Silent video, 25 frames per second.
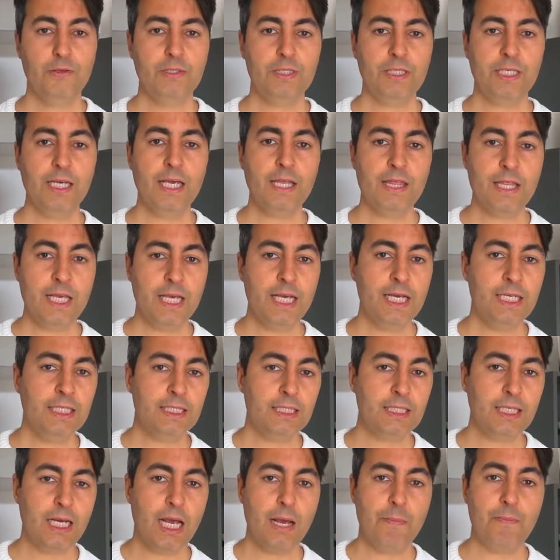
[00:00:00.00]
see
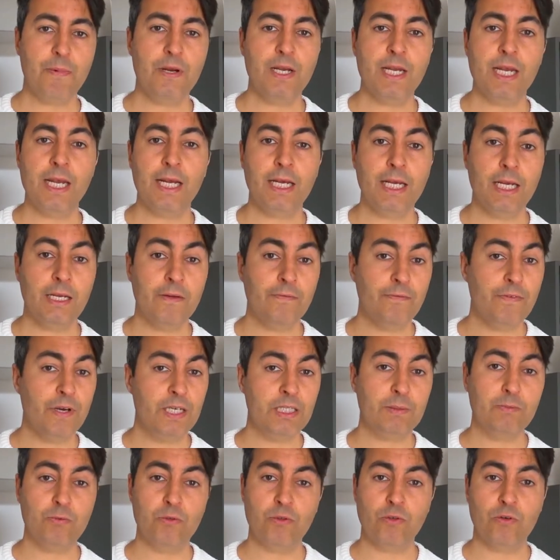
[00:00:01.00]
this happening in
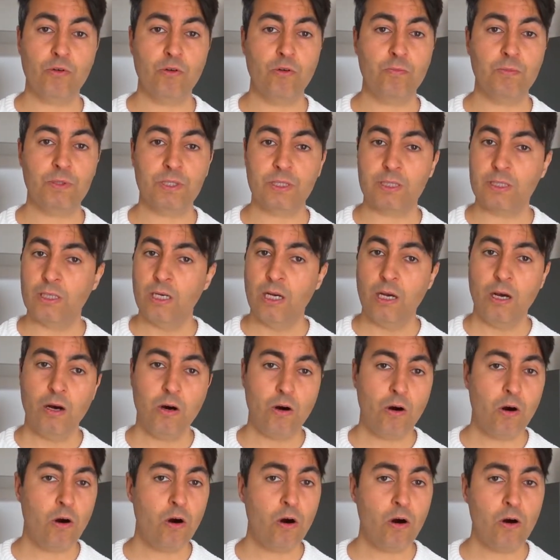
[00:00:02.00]
Facebook groups
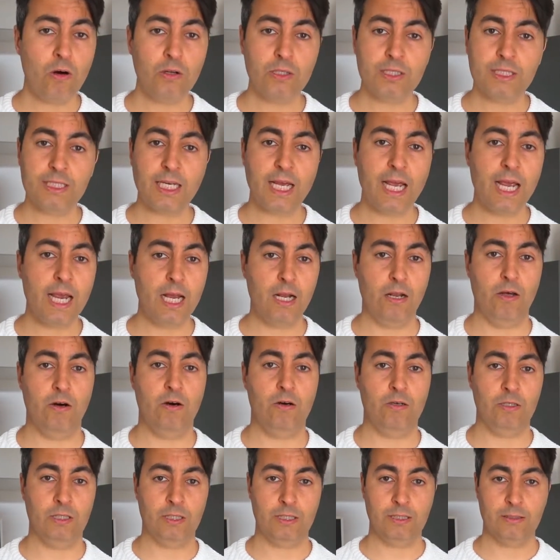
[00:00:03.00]
all day
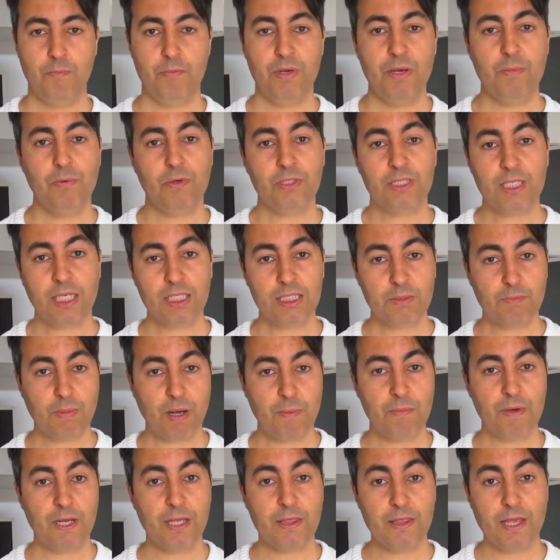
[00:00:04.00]
long. People start
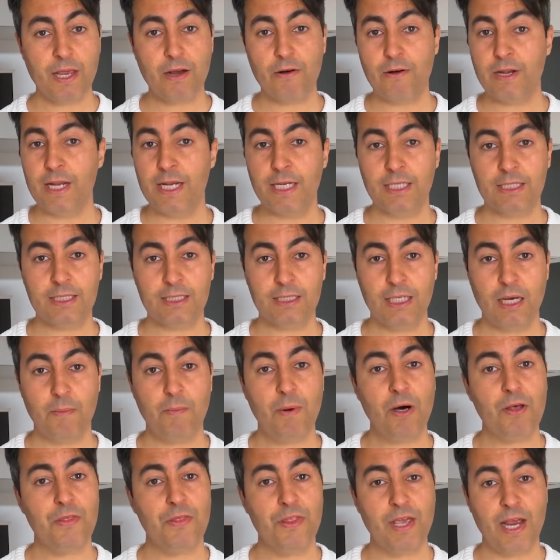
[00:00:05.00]
spamming their links
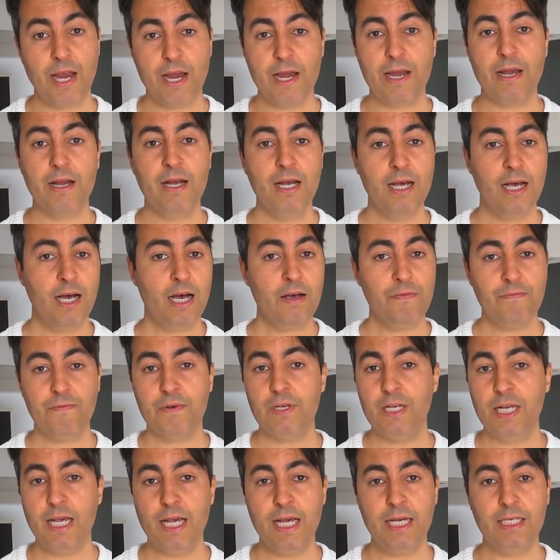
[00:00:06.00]
about their
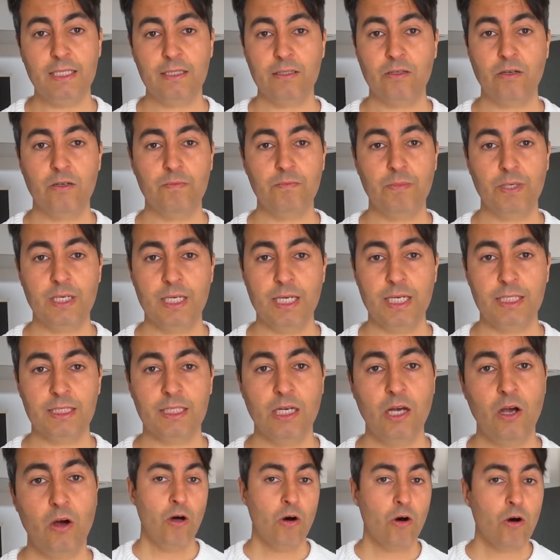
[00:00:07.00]
affiliate companies
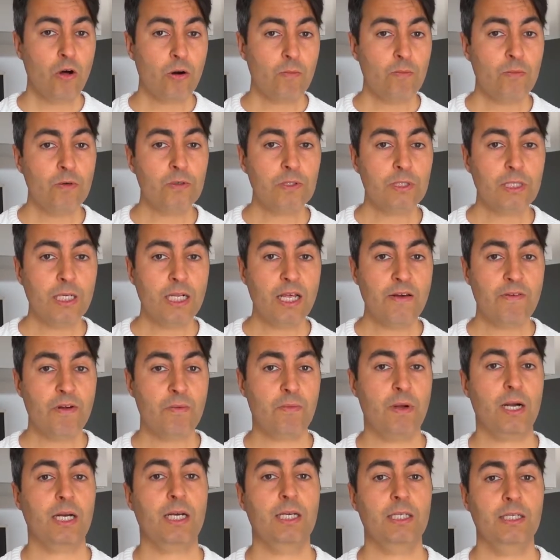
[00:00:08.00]
or multi-level
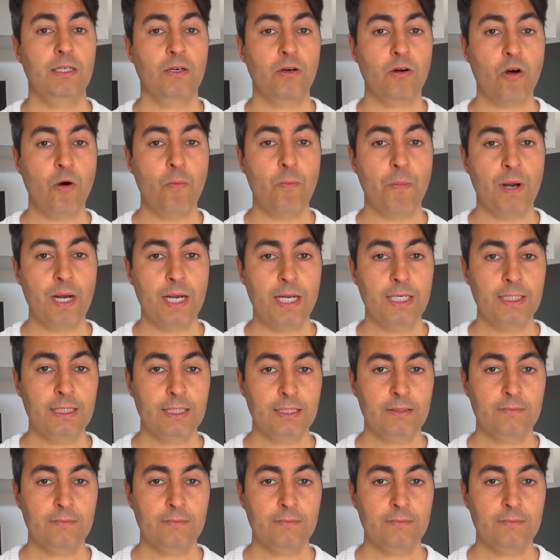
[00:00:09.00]
marketing companies,